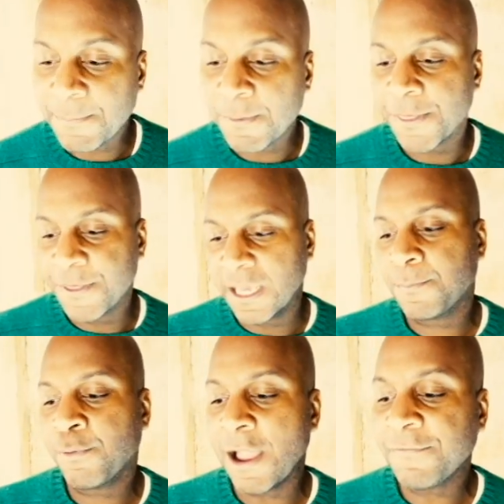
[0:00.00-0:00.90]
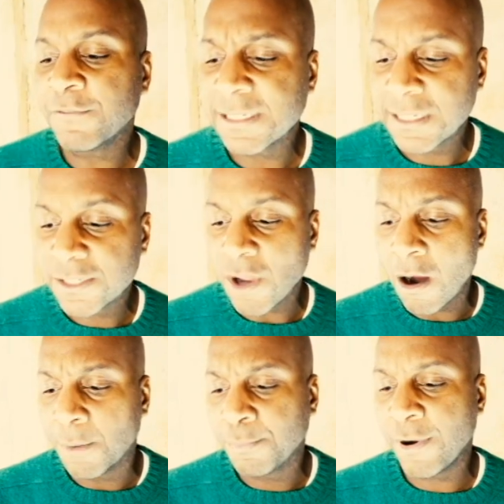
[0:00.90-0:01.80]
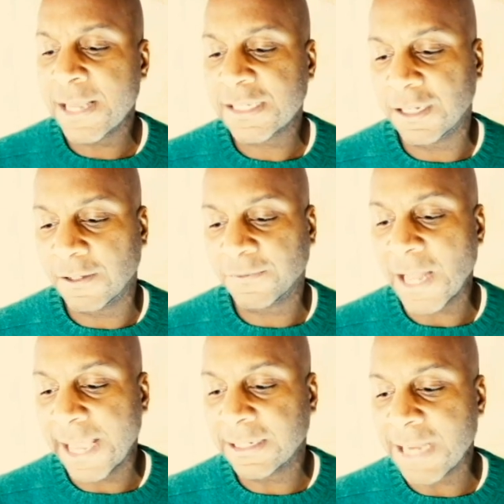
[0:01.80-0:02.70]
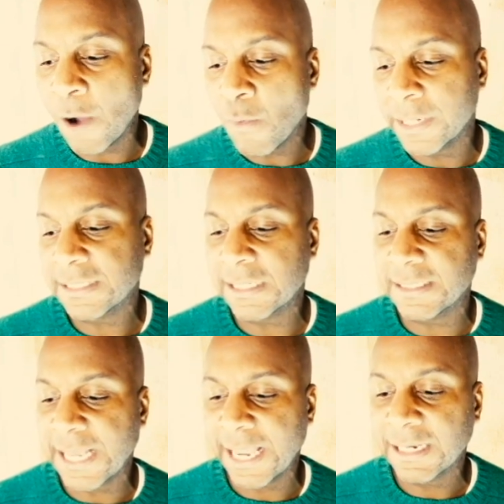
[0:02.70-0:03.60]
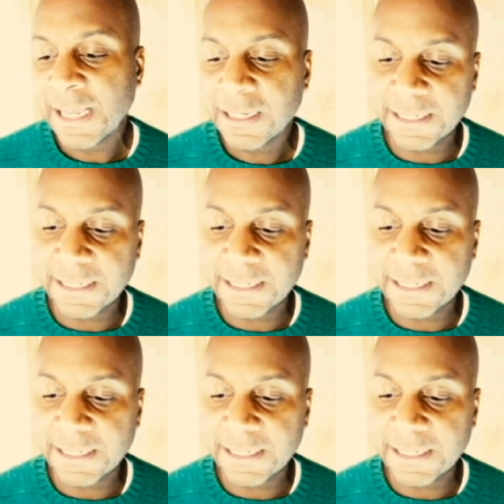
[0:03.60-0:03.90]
people think preferences are oppressive, like not wanting to date,